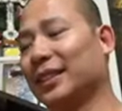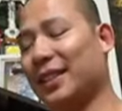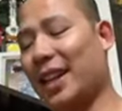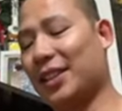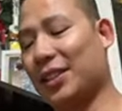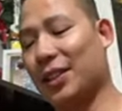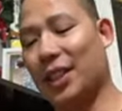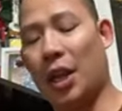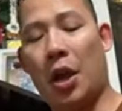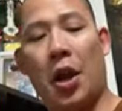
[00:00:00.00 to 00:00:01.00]
Yeah.
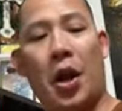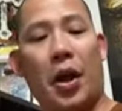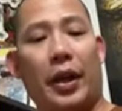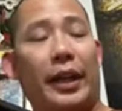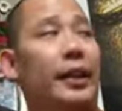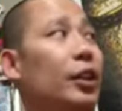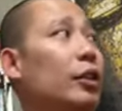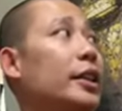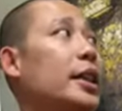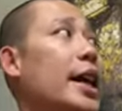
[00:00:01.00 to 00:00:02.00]
Anything you'd
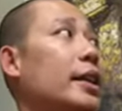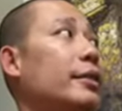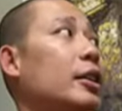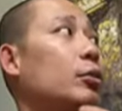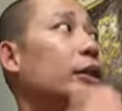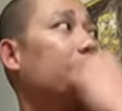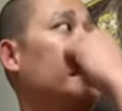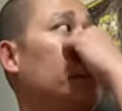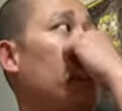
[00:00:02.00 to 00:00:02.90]
like to add, Venerable Lee?